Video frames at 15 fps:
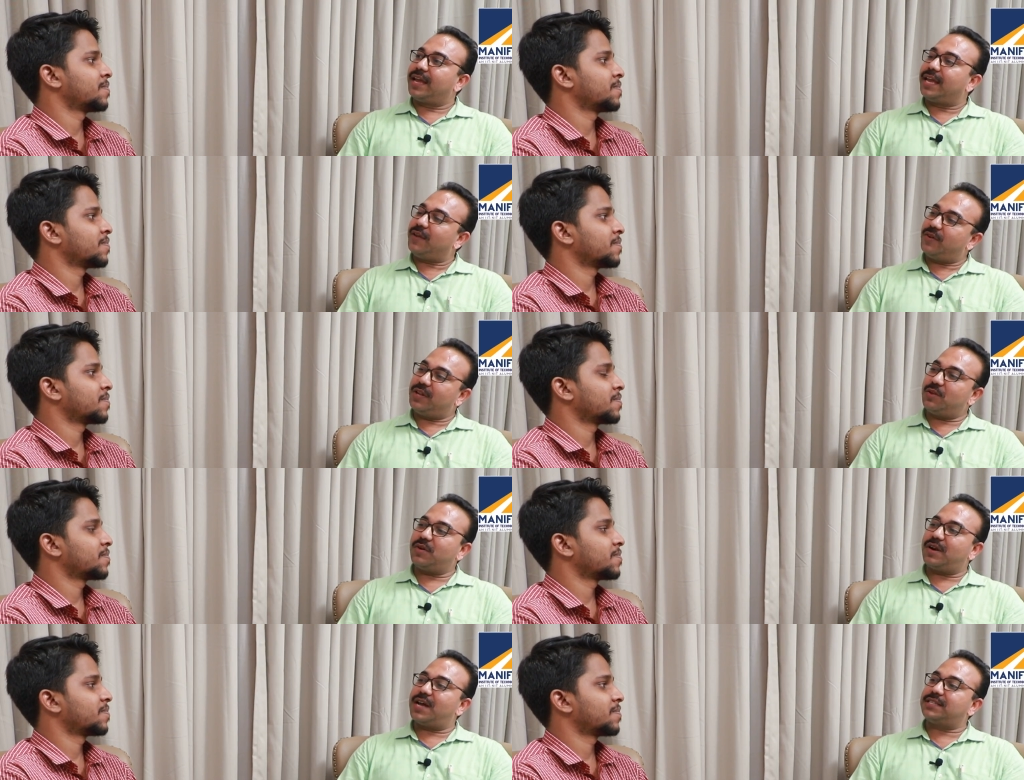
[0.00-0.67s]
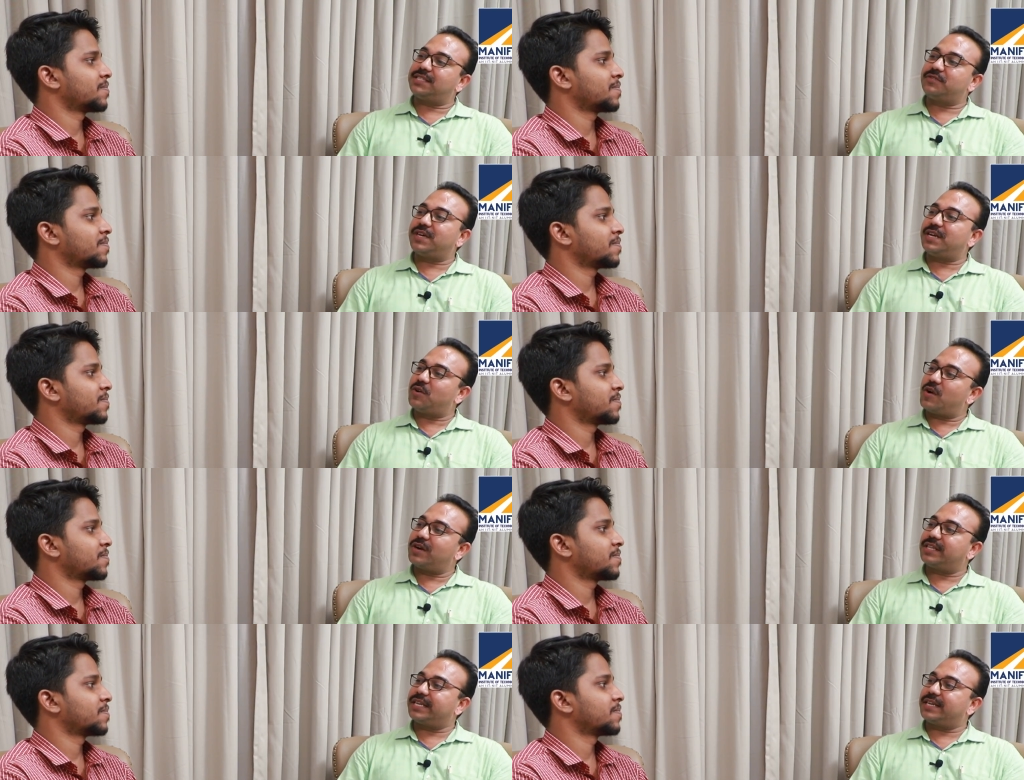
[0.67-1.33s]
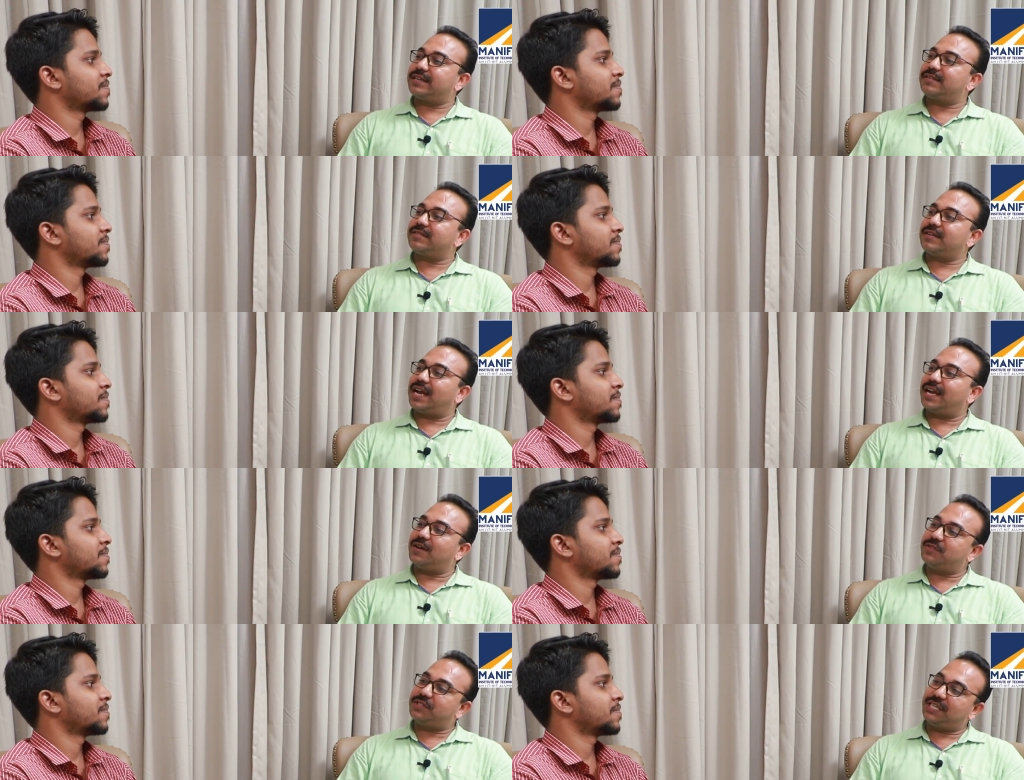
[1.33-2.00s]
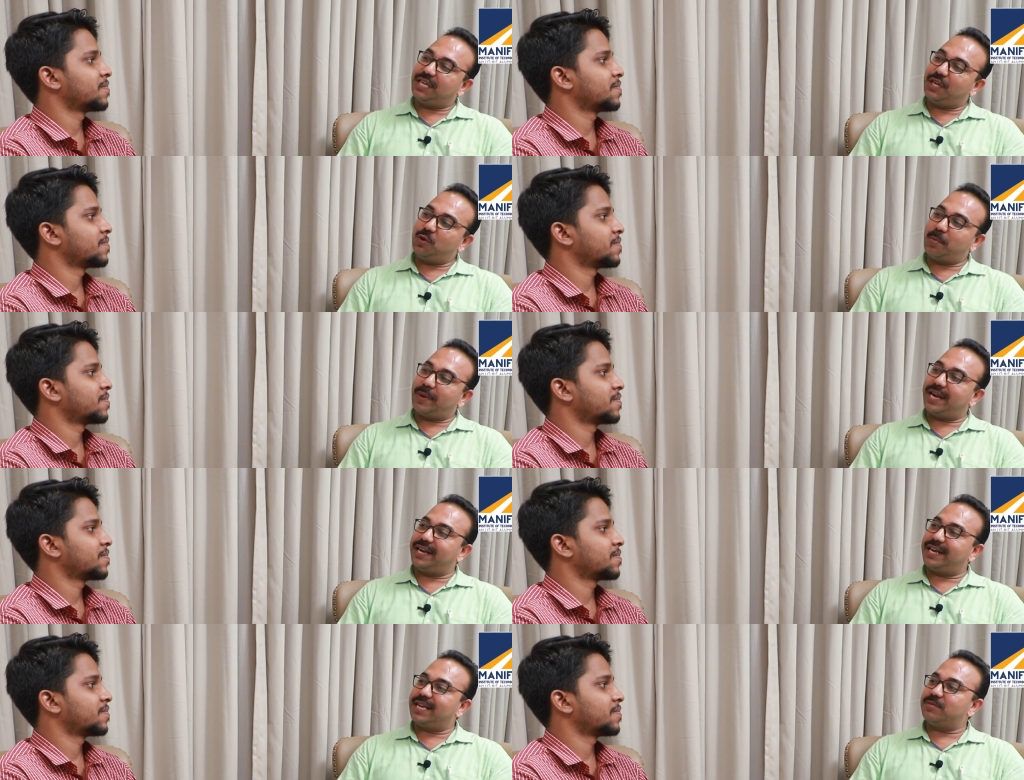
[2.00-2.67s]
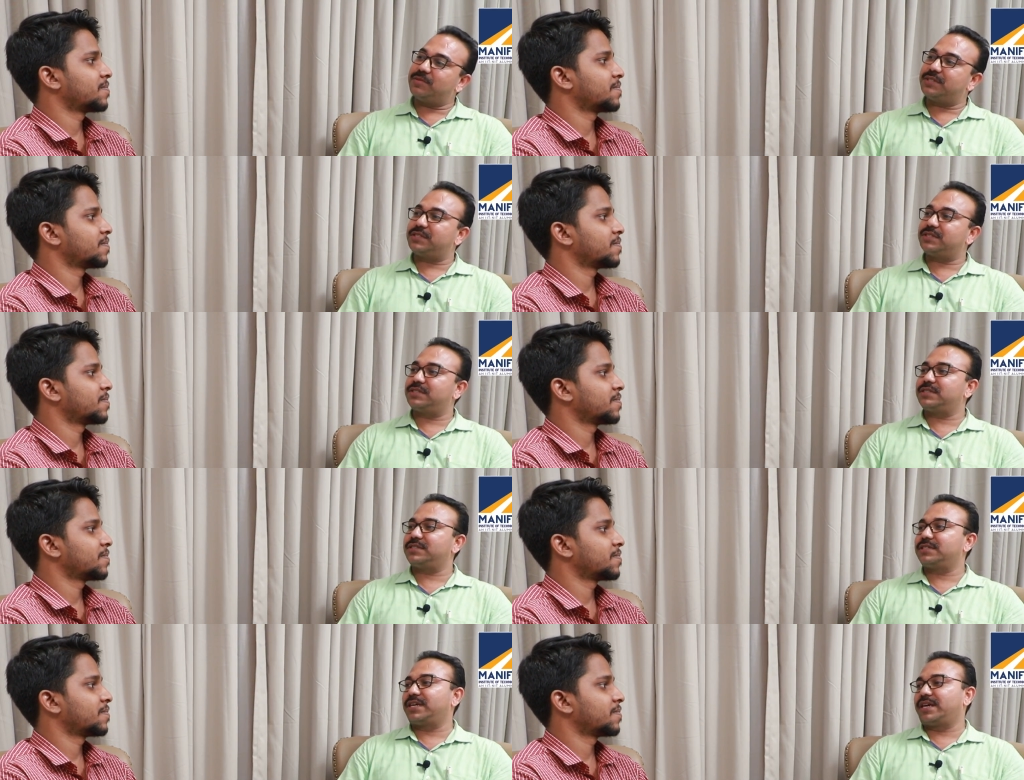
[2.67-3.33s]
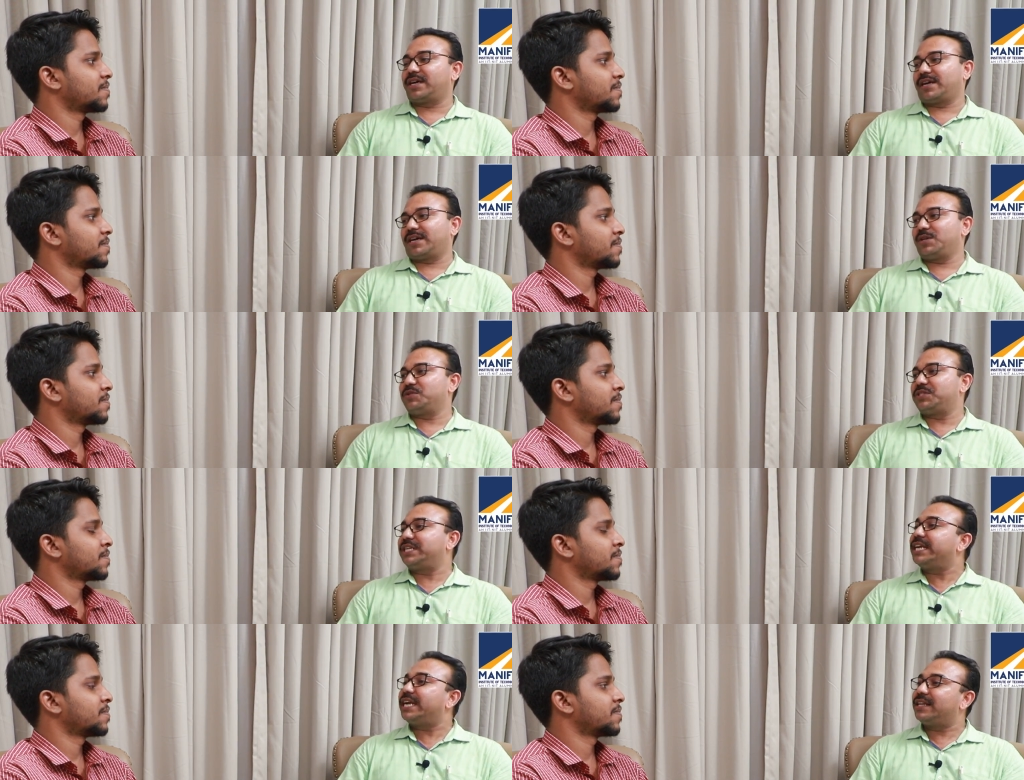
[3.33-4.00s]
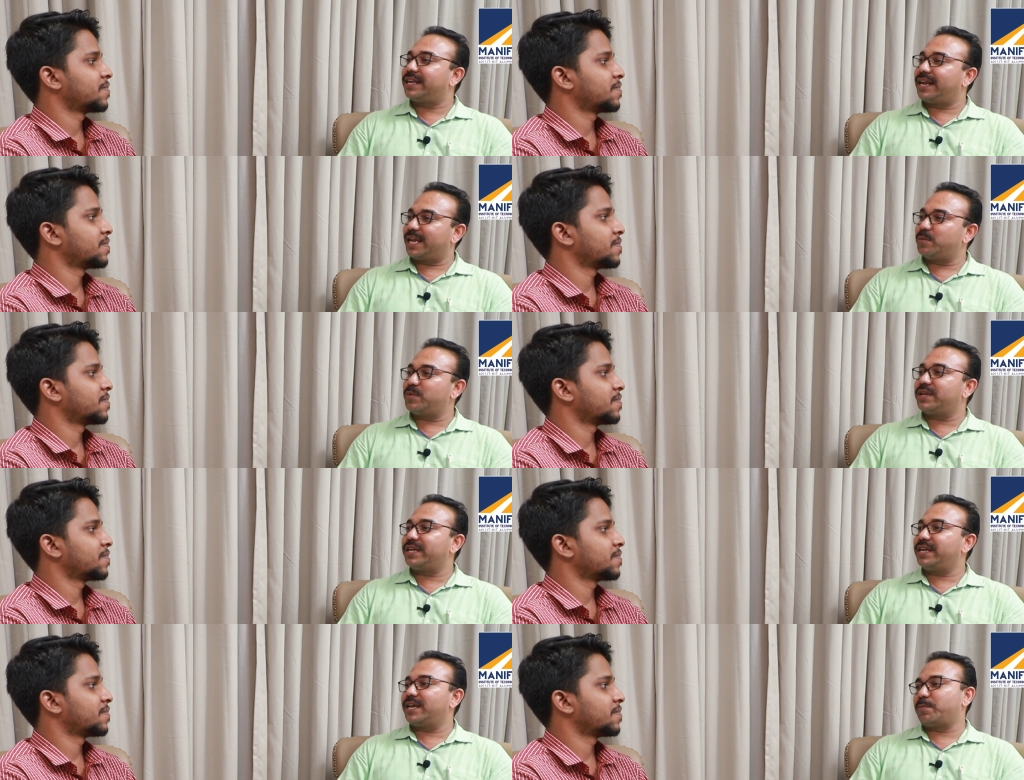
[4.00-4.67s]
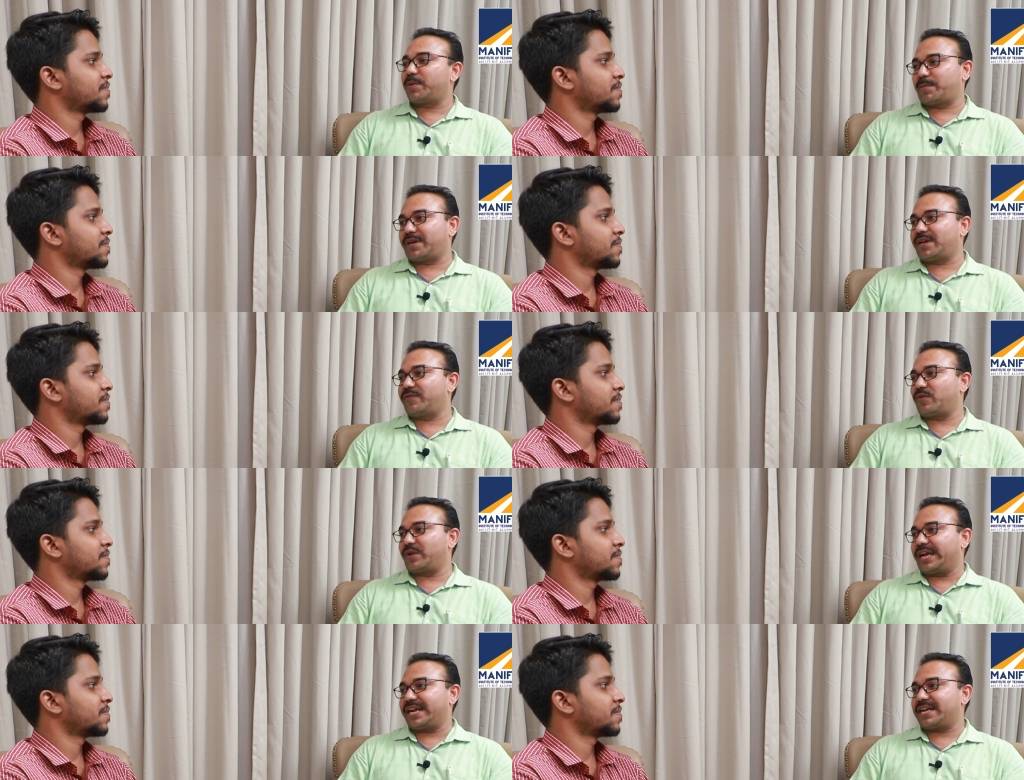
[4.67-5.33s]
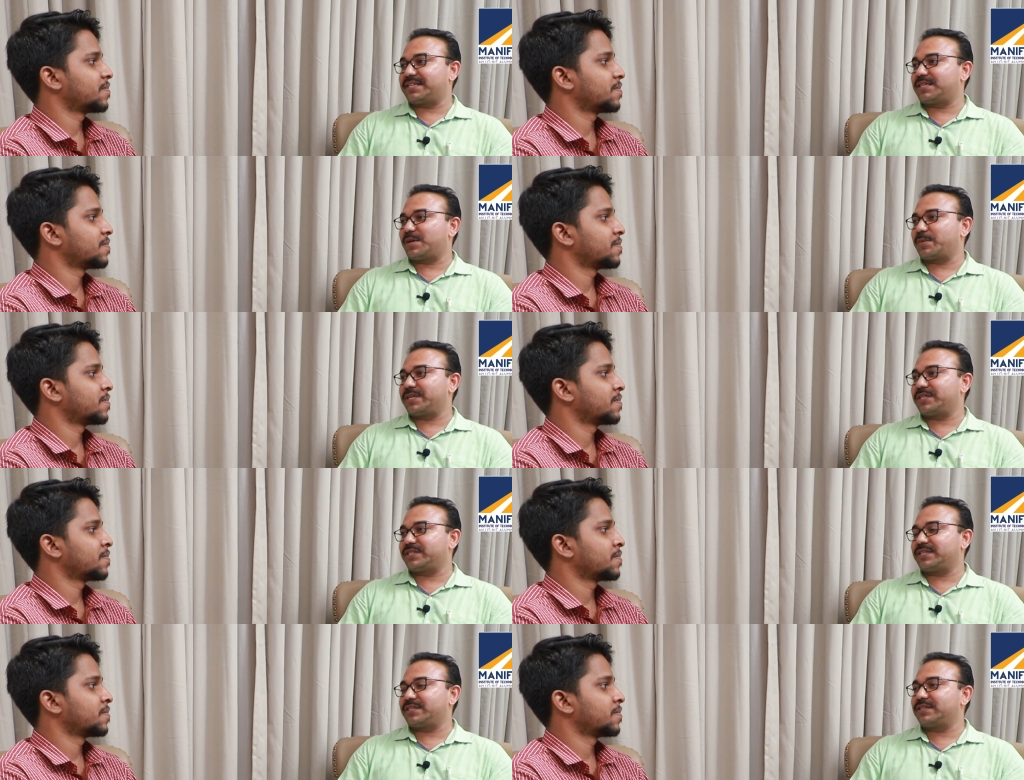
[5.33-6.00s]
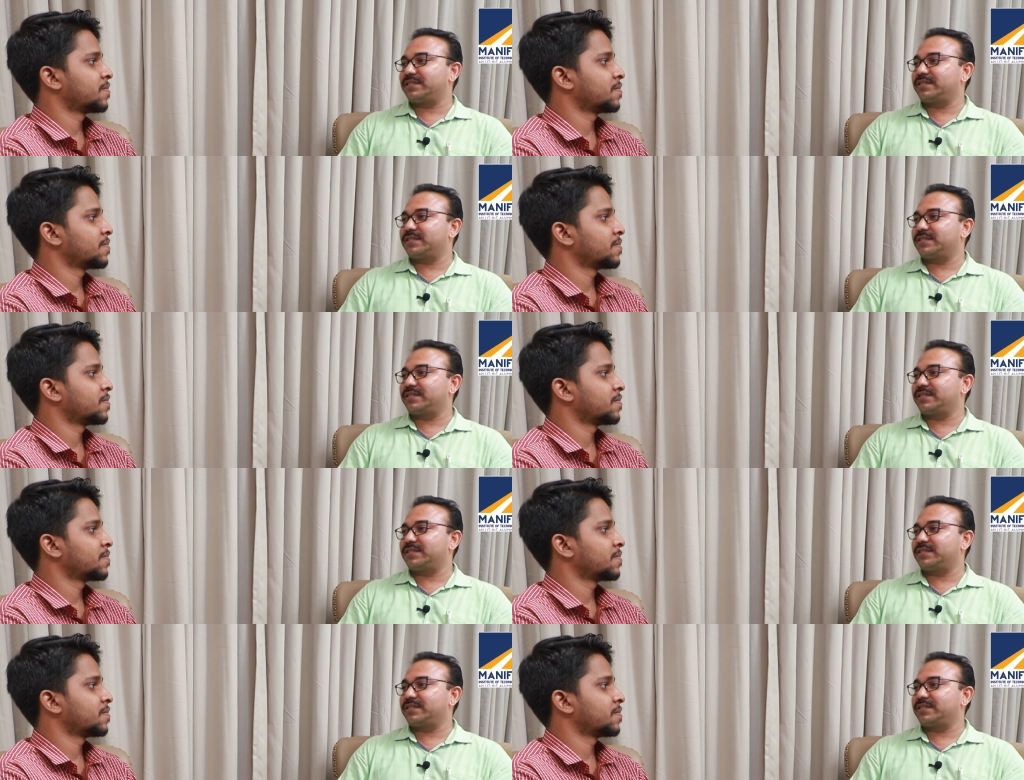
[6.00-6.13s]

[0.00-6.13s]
Speaker 1: Even though classes were not there, I have seen you many times. You sitting in the library and preparing for gate examination.